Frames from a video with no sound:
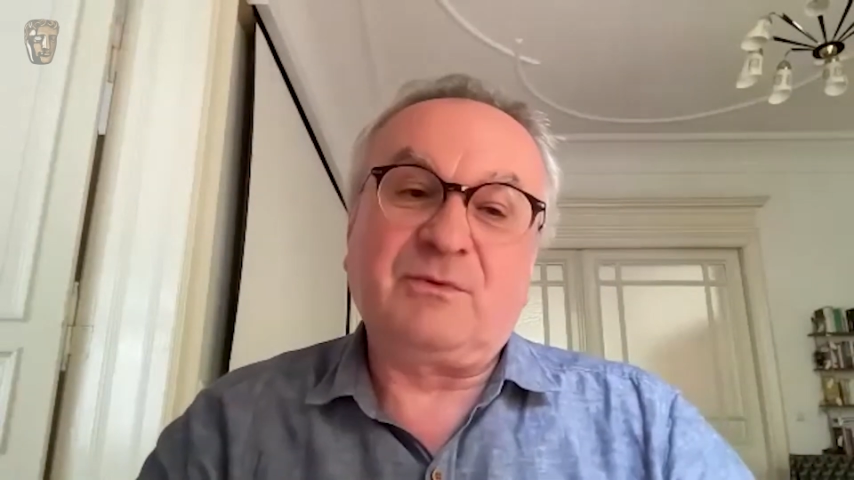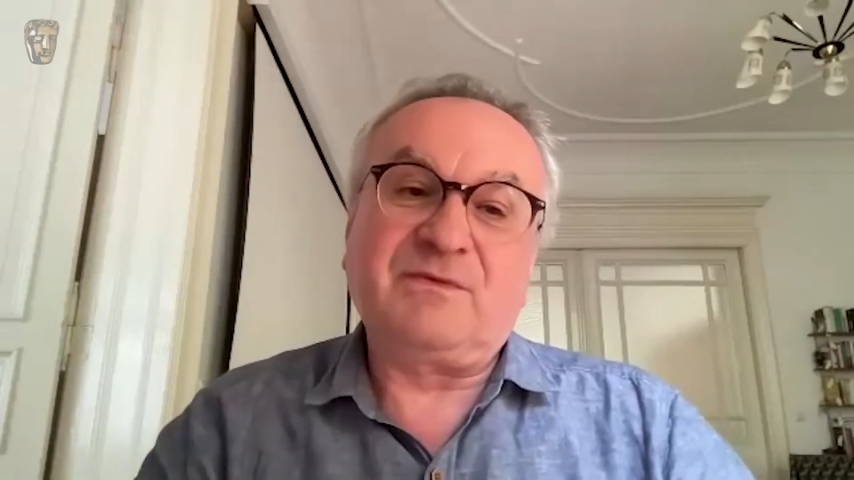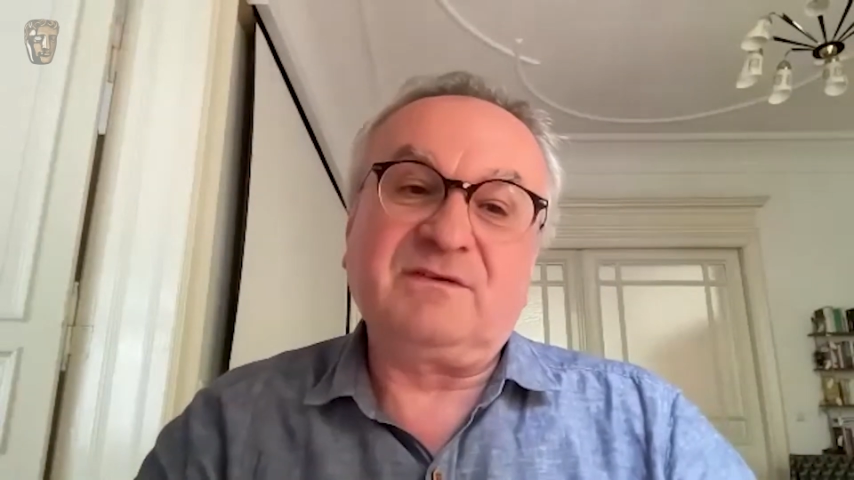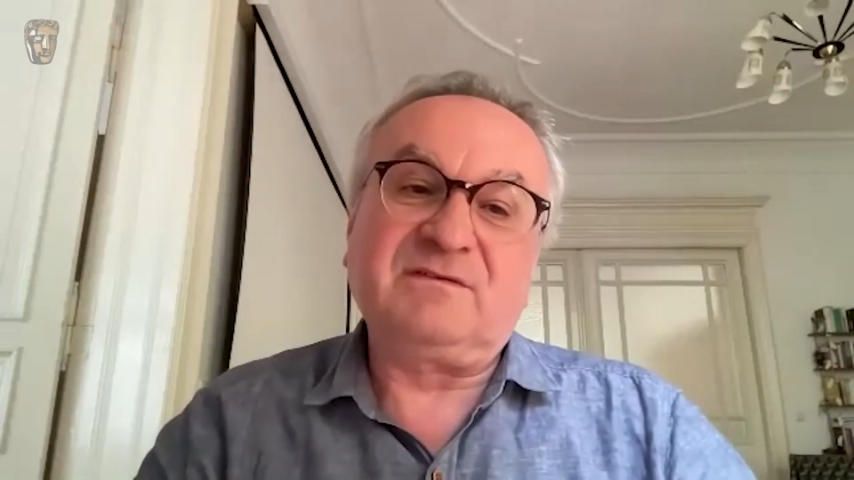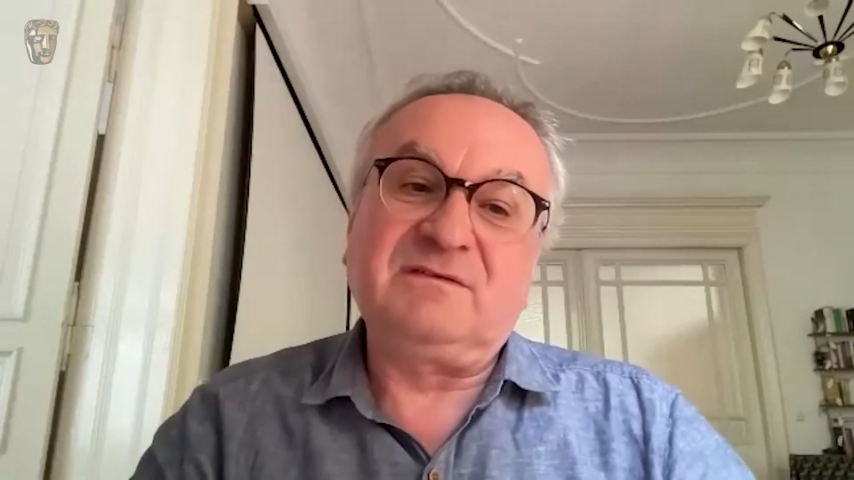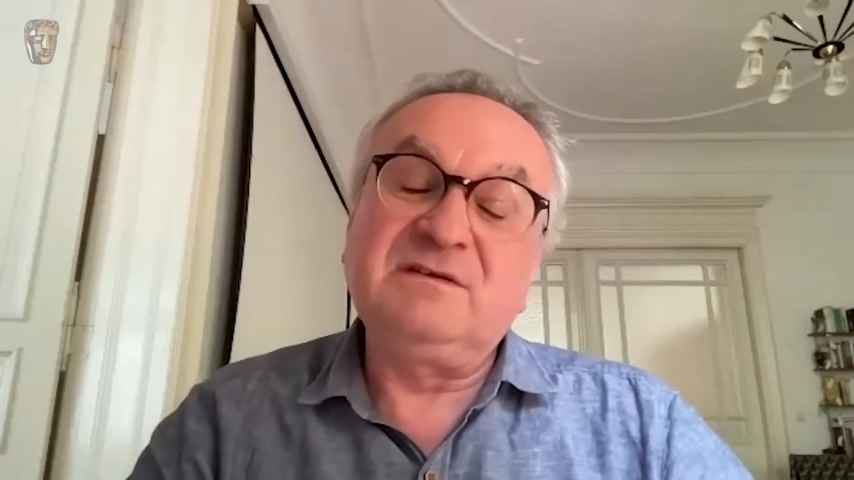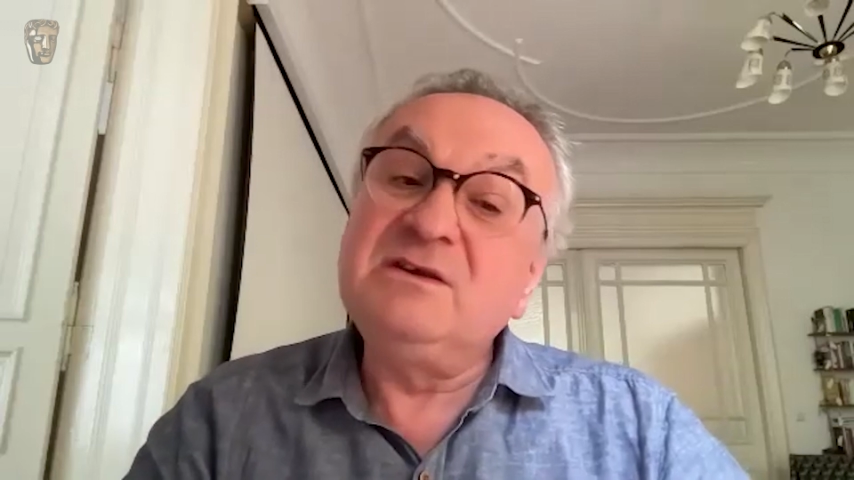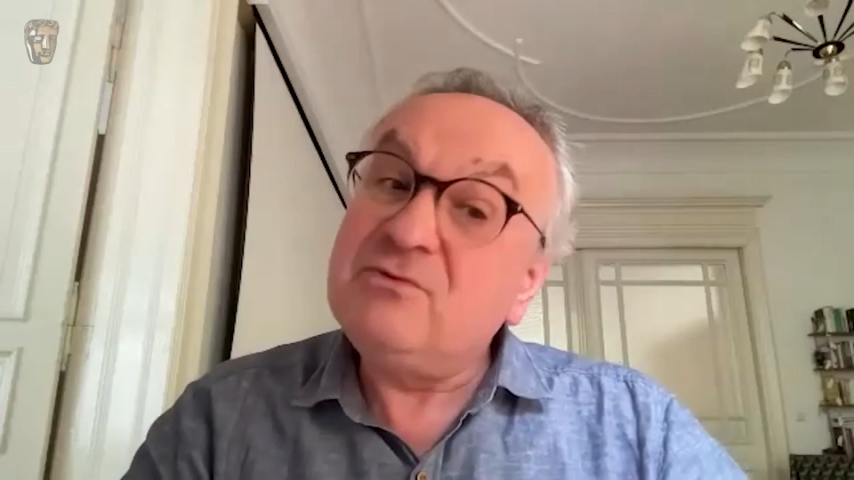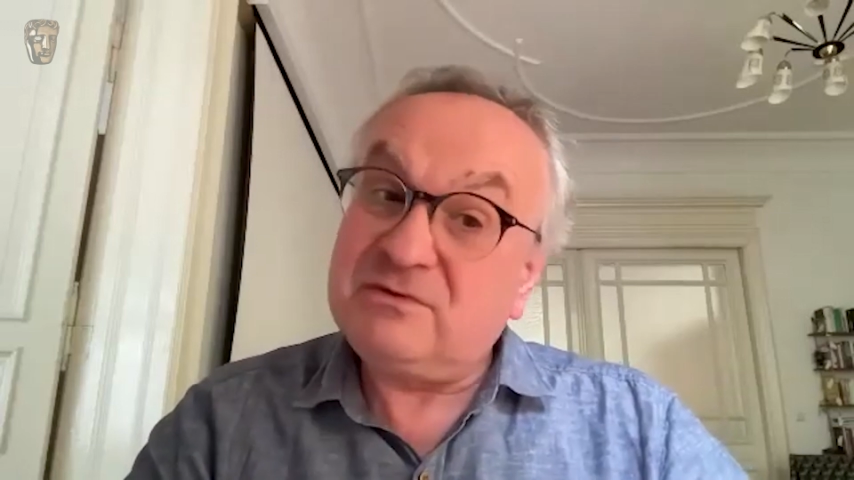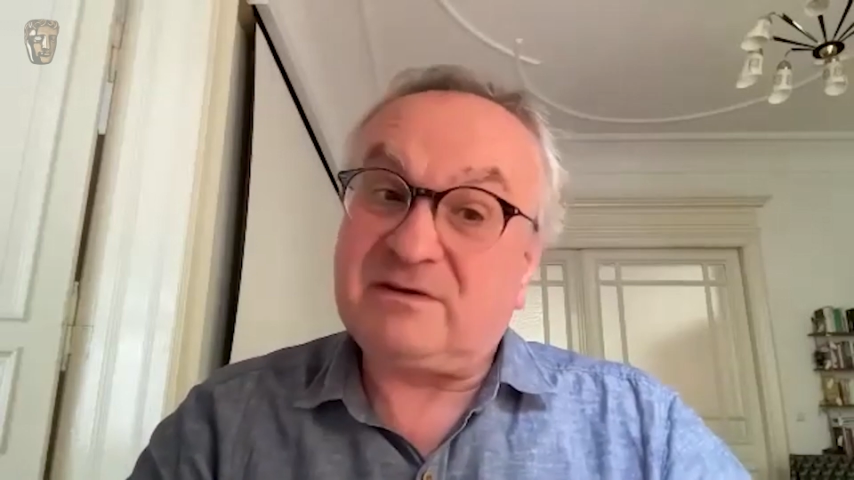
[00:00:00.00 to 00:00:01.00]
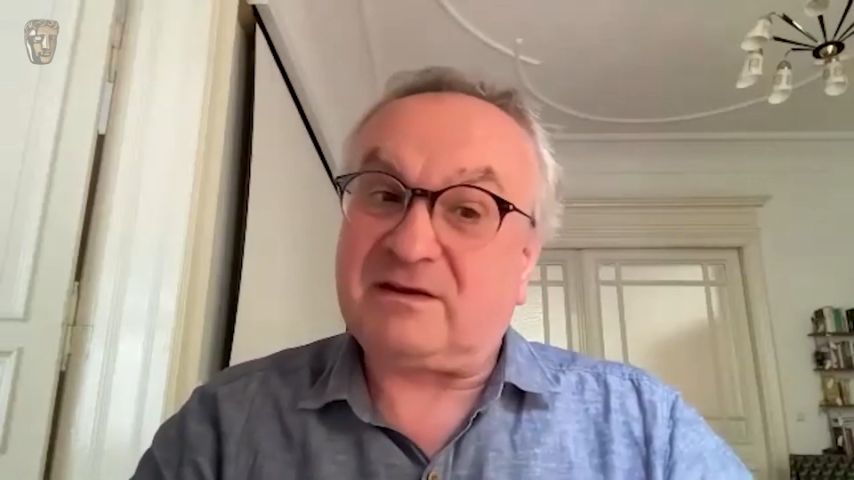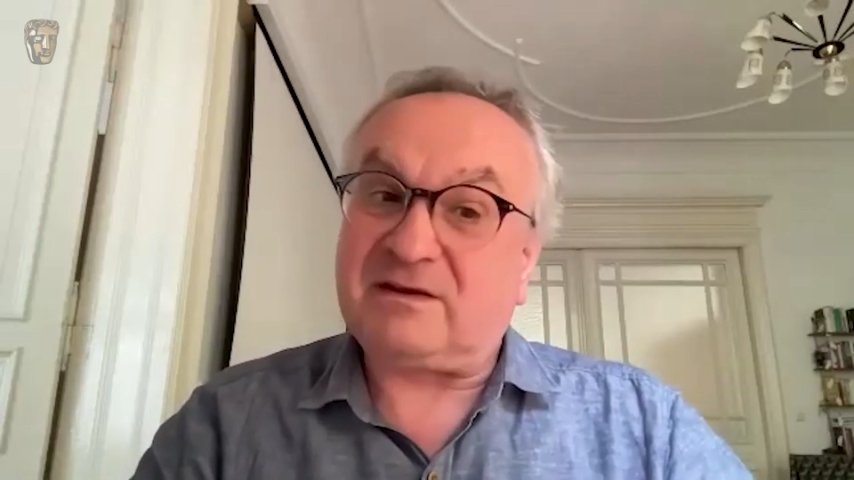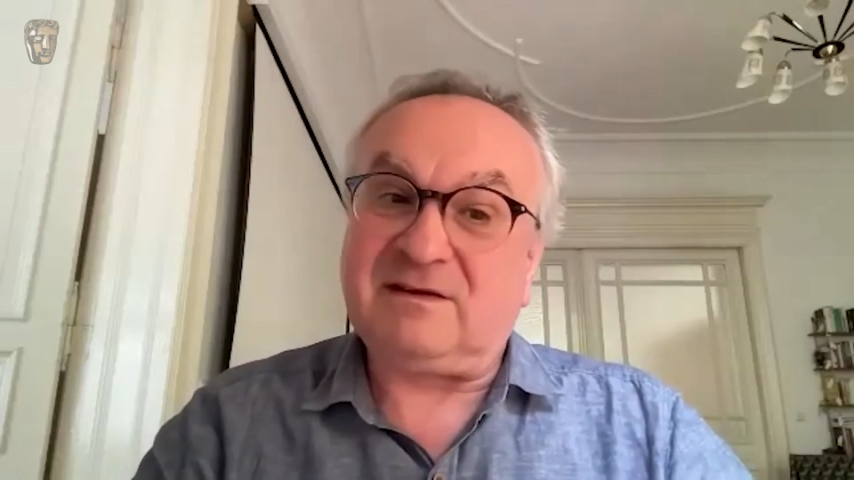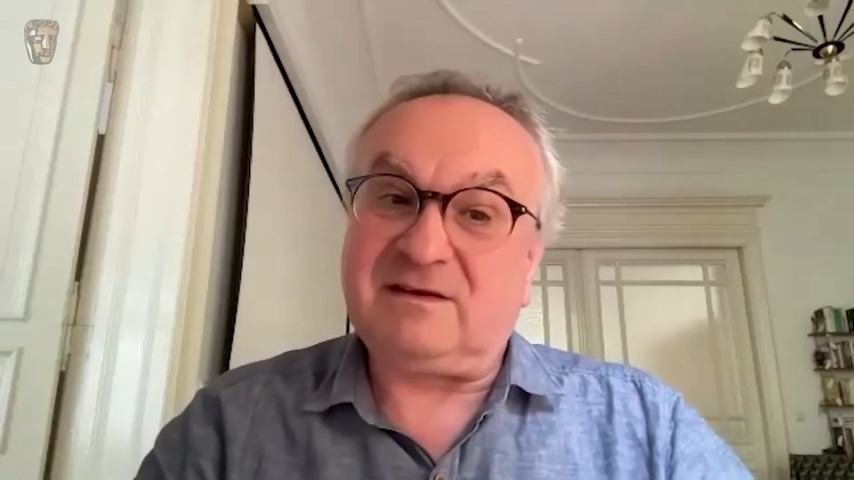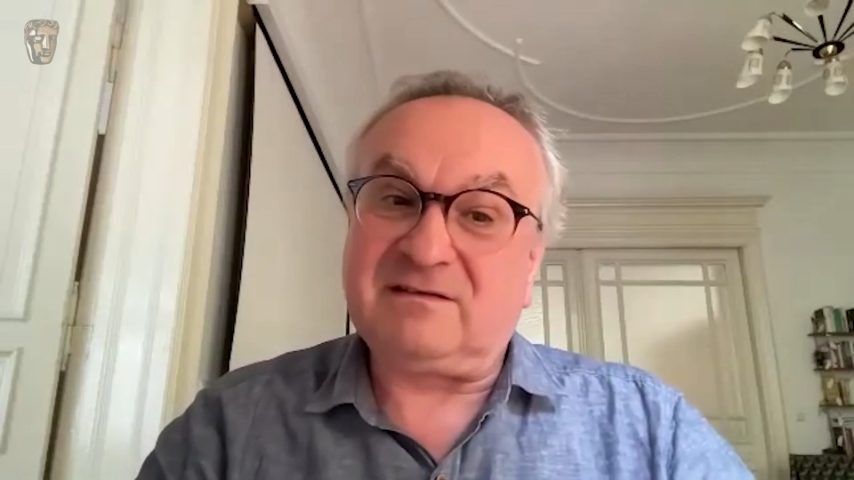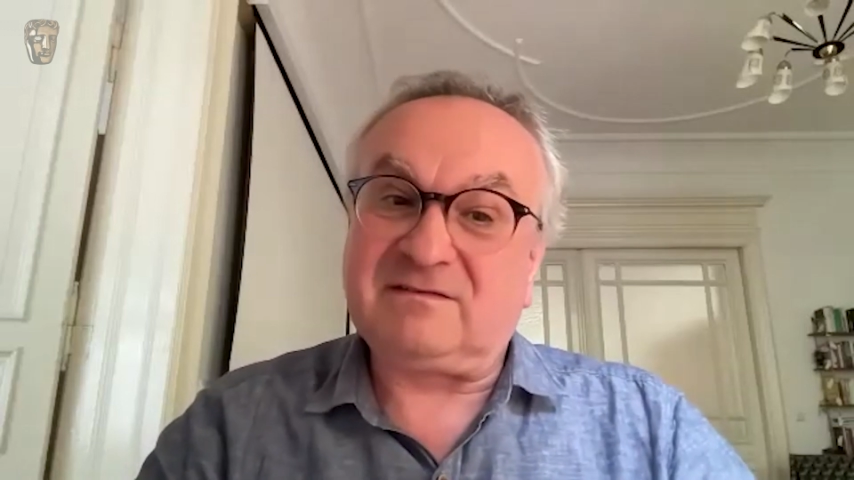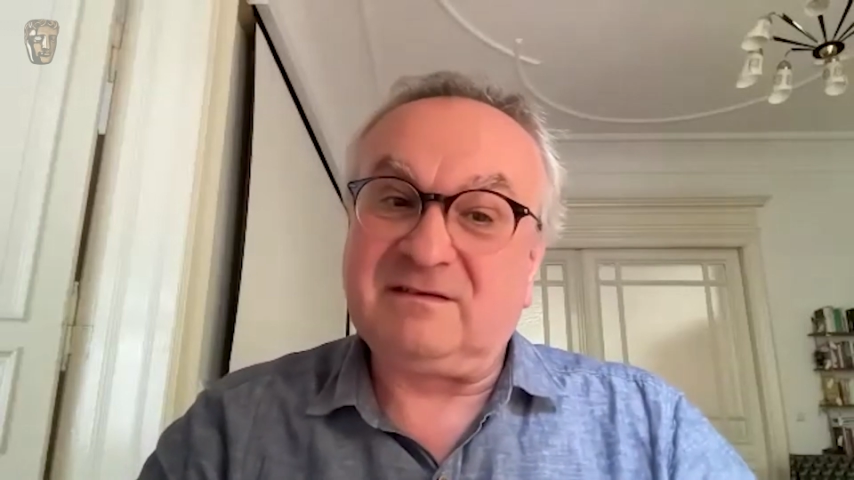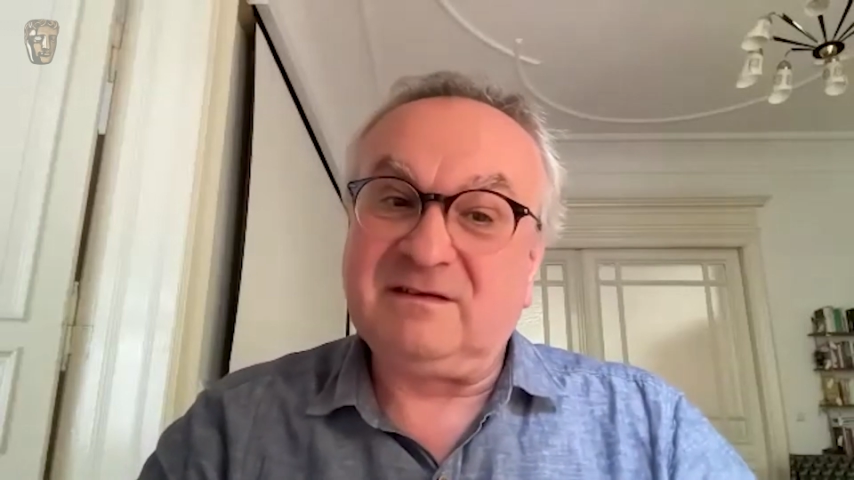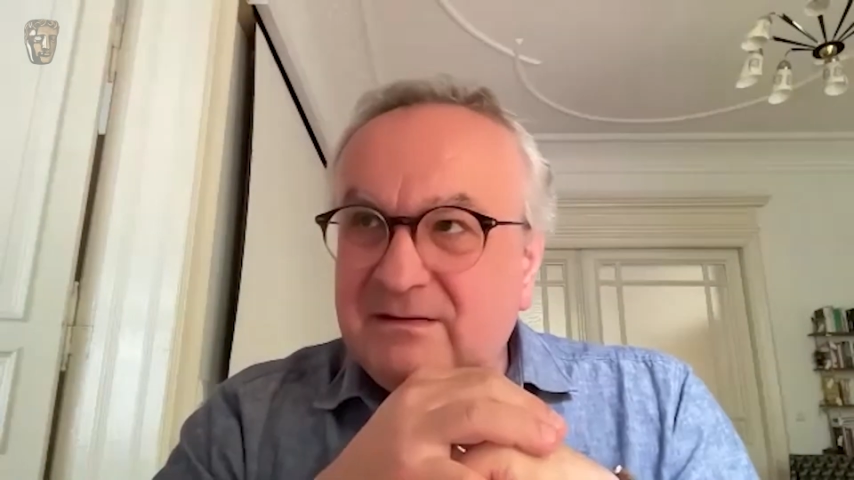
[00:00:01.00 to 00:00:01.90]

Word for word: with these new techniques.